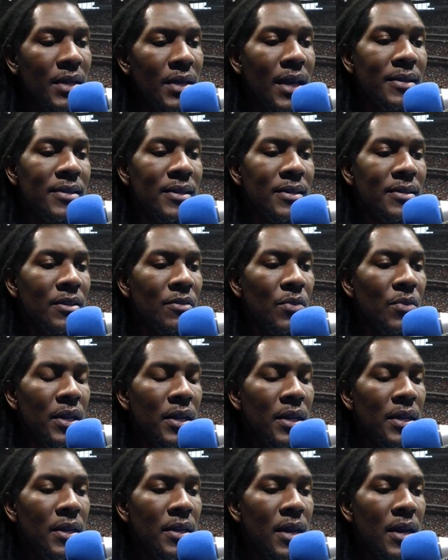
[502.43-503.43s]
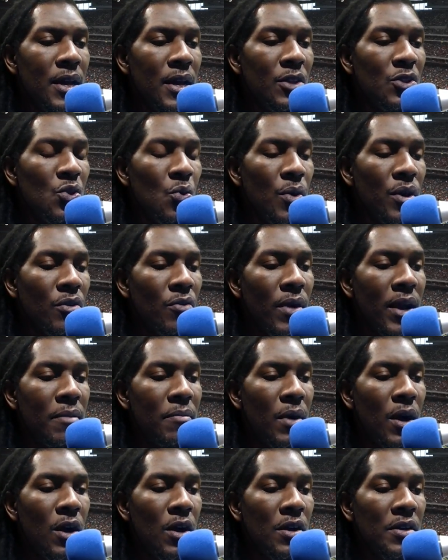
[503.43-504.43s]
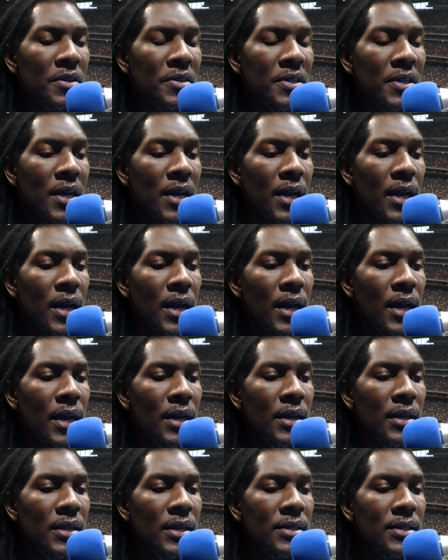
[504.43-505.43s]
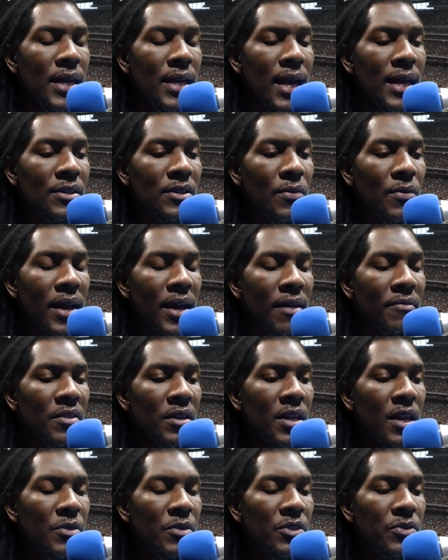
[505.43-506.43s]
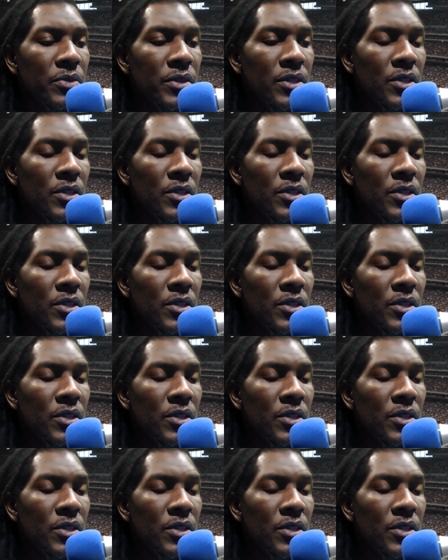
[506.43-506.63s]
Yates isn't really throwing great balls, and these guys don't have the chemistry.